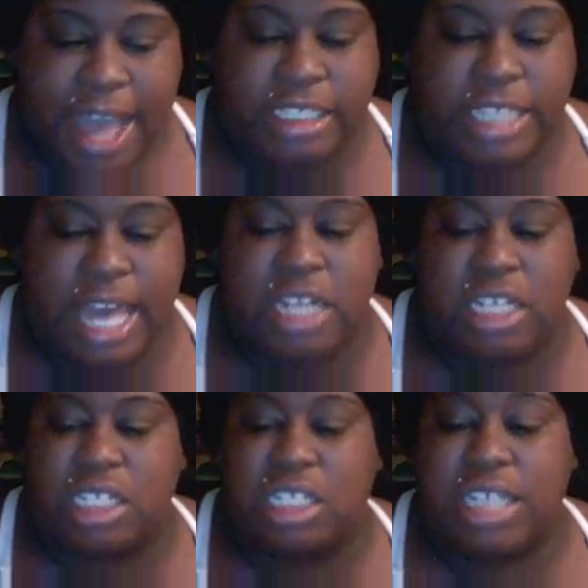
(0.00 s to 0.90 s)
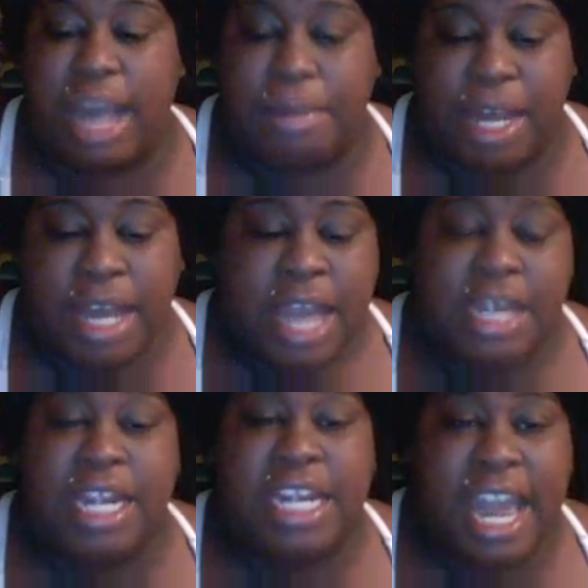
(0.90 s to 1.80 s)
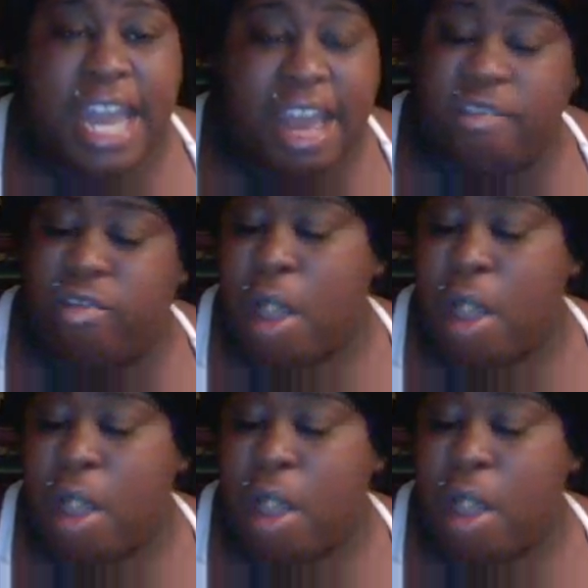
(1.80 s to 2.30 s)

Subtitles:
Instead of just accepting that they have